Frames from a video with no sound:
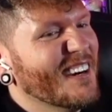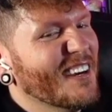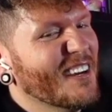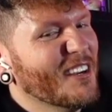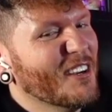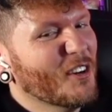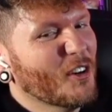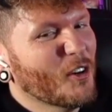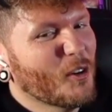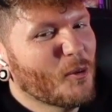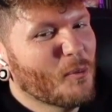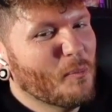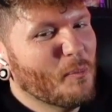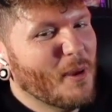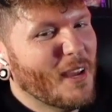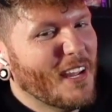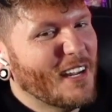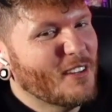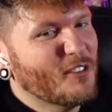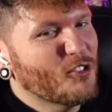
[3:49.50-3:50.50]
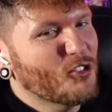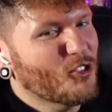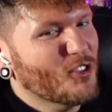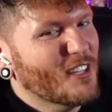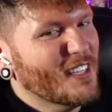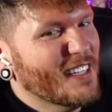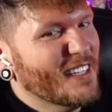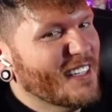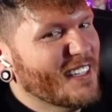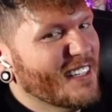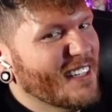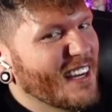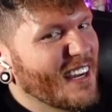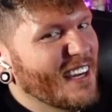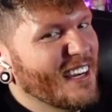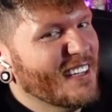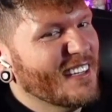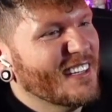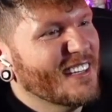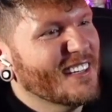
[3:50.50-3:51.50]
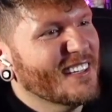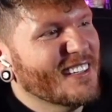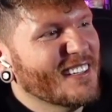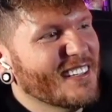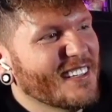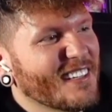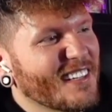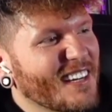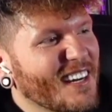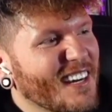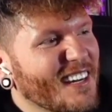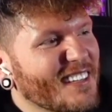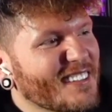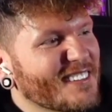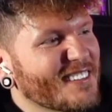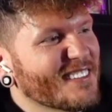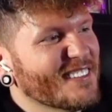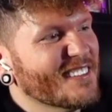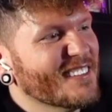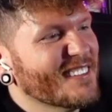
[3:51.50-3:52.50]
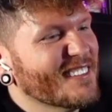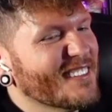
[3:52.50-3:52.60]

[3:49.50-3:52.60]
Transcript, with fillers: Iron Patriot, I cannot.